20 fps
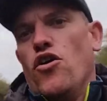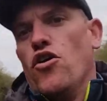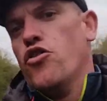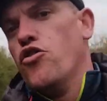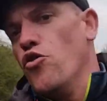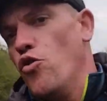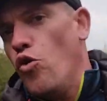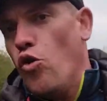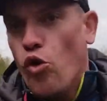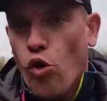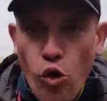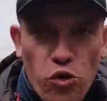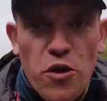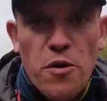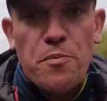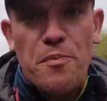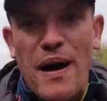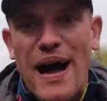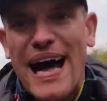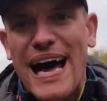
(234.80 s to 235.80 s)
The other
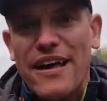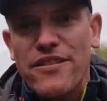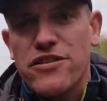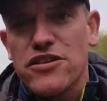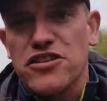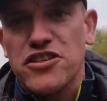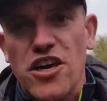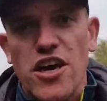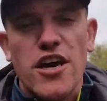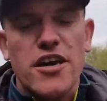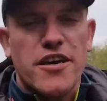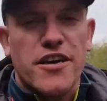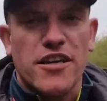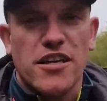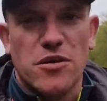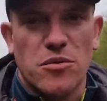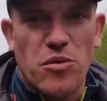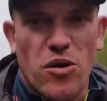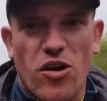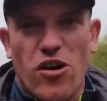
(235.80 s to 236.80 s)
part of the
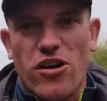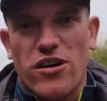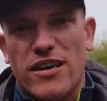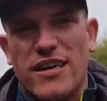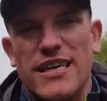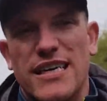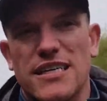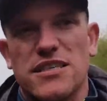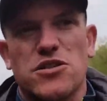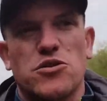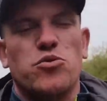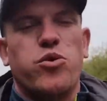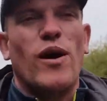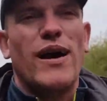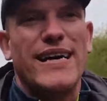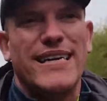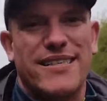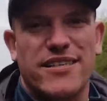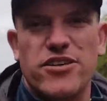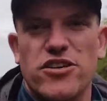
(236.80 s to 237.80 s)
circular walk is
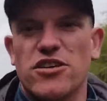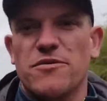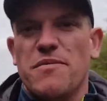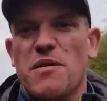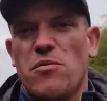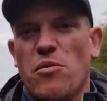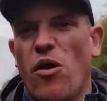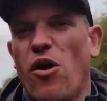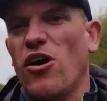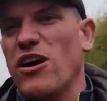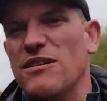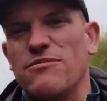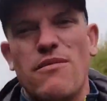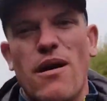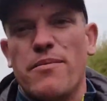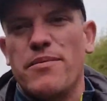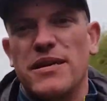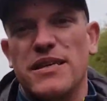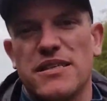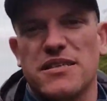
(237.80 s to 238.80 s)
you're going to be walking
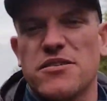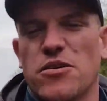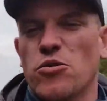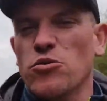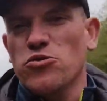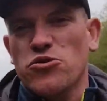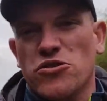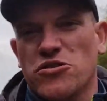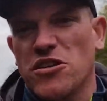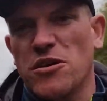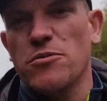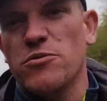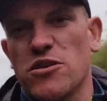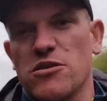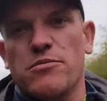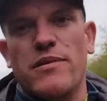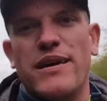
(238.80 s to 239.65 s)
maybe 100, 200